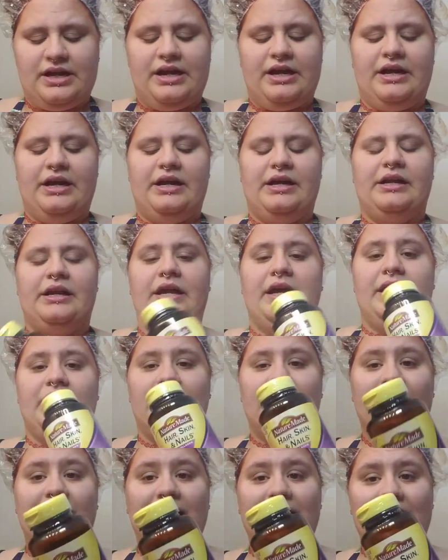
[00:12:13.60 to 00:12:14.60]
And
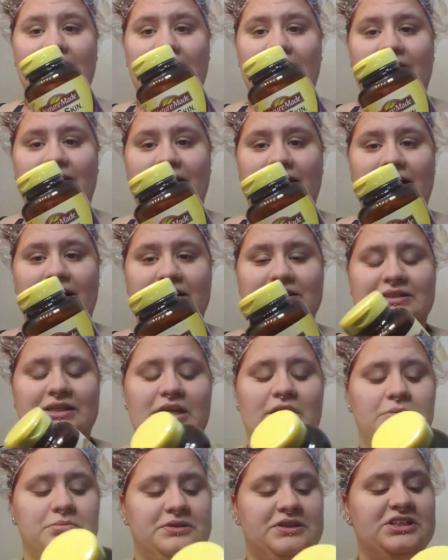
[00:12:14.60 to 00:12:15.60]
it does
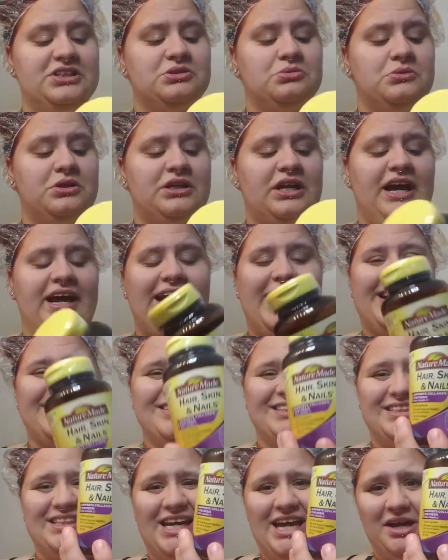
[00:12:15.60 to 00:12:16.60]
help. This one I
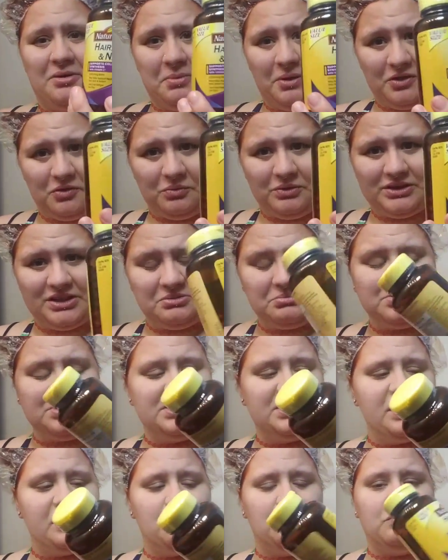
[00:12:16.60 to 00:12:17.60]
have to take about 3 times
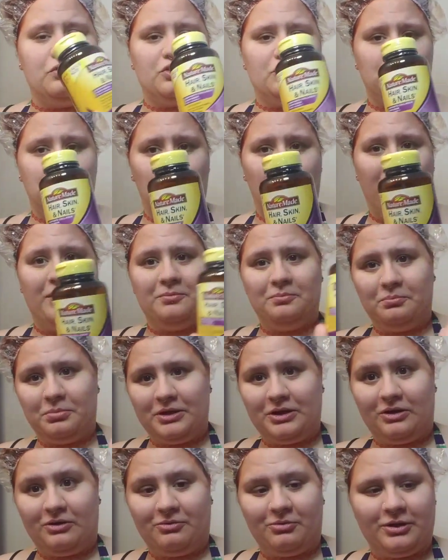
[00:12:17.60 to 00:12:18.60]
a day with 1
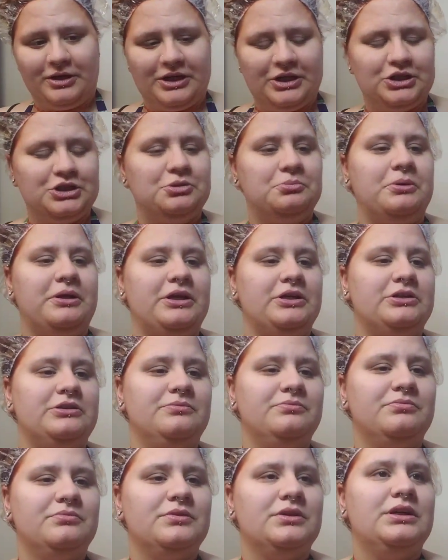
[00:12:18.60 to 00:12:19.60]
pill for each meal.